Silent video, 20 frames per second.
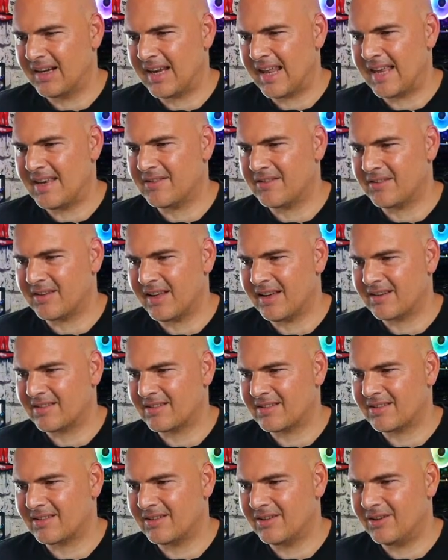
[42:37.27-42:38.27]

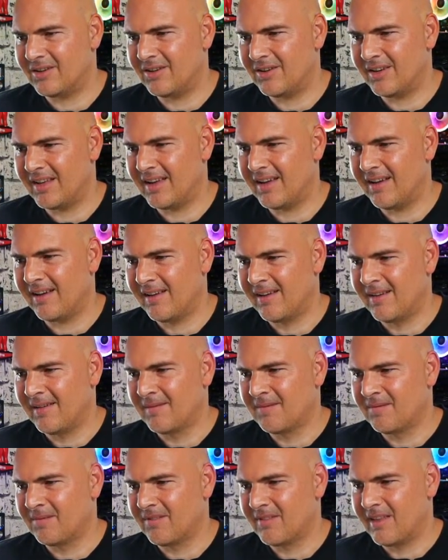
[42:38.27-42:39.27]
Laserdiscs. Oh, yeah.
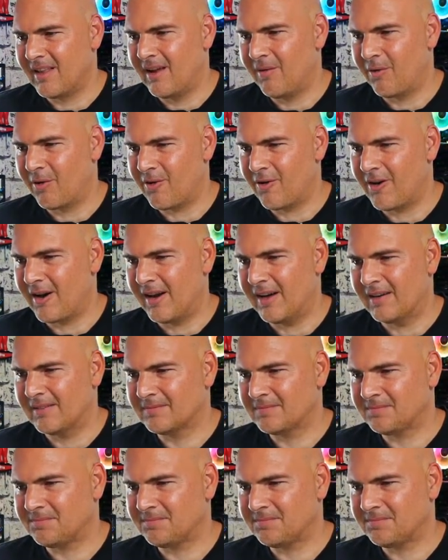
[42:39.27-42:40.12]
They were great.